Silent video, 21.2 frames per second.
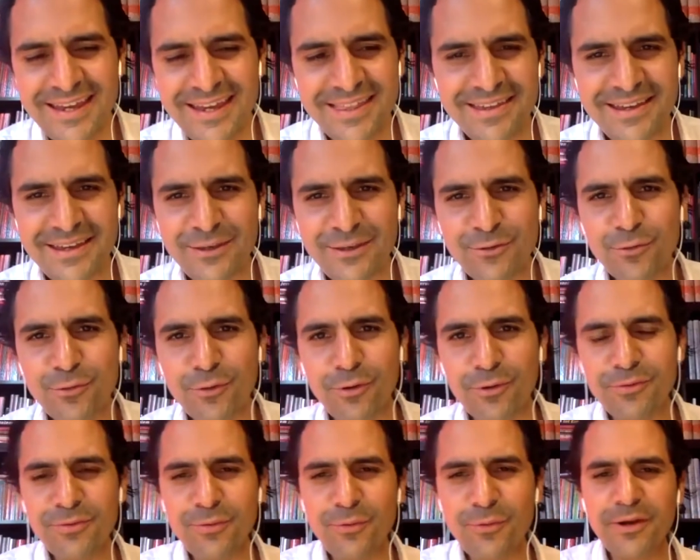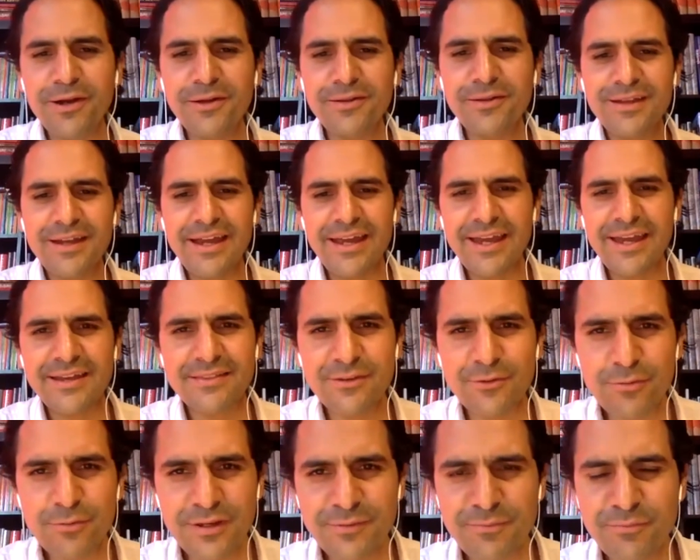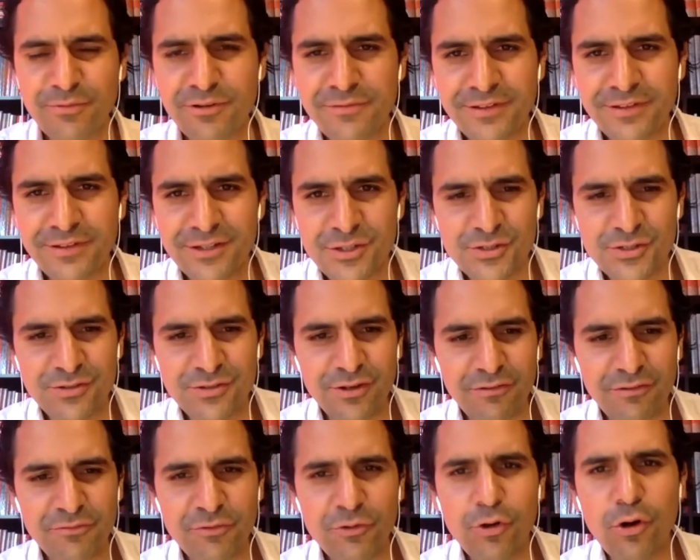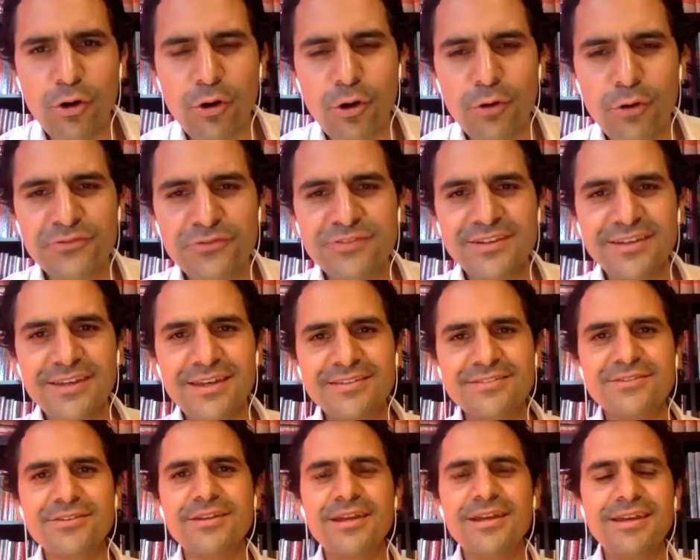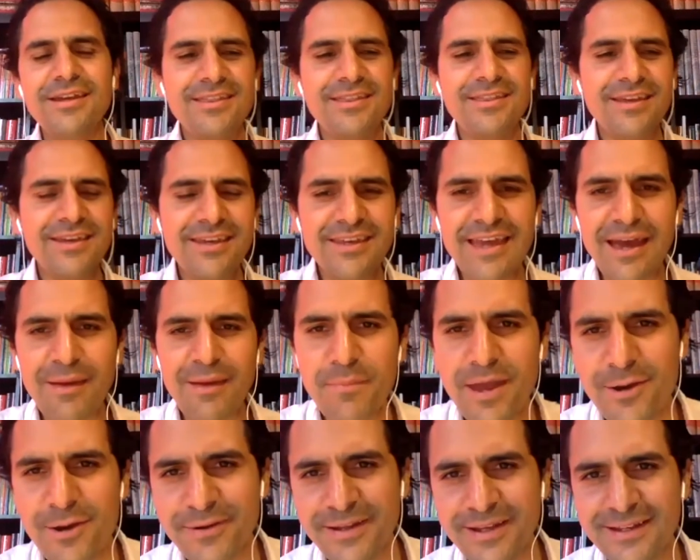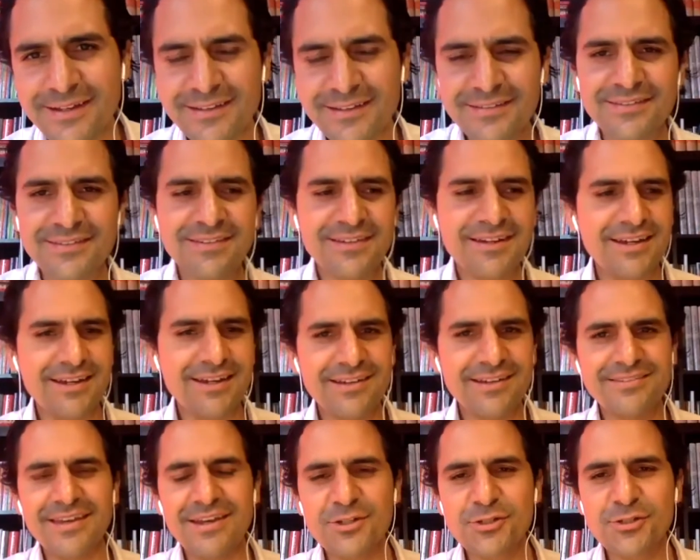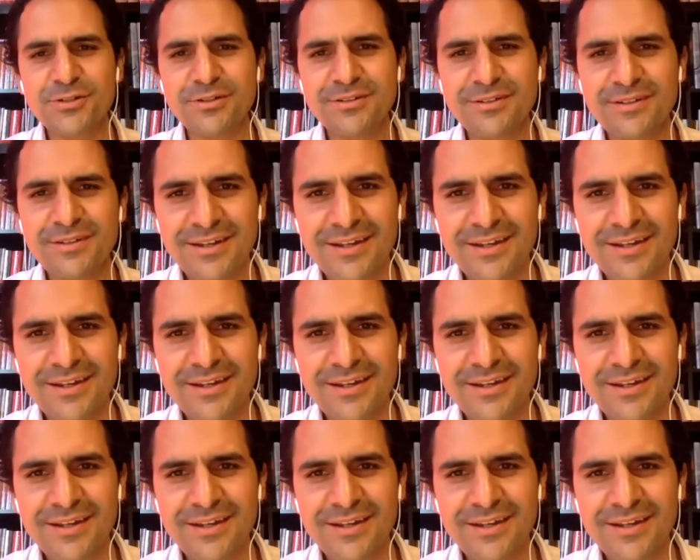Thank you all. Well, I had the great privilege of co-hosting yesterday the Americas session.